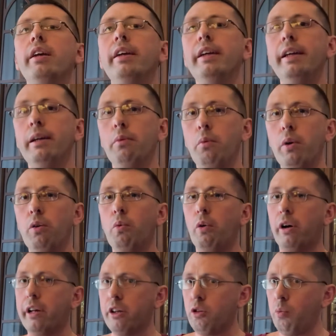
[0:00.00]
It will
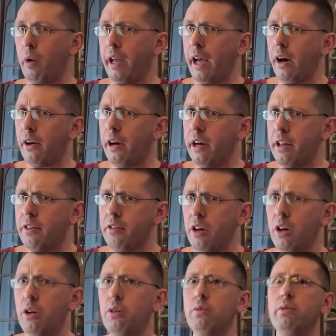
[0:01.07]
work its way out on its
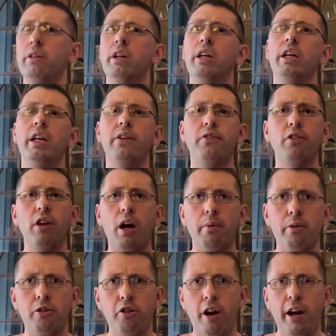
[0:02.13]
own if you're not
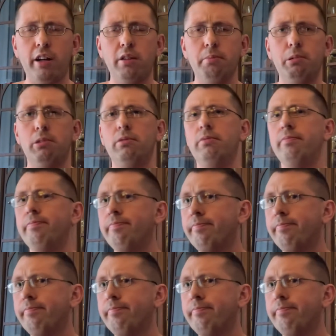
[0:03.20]
retractable.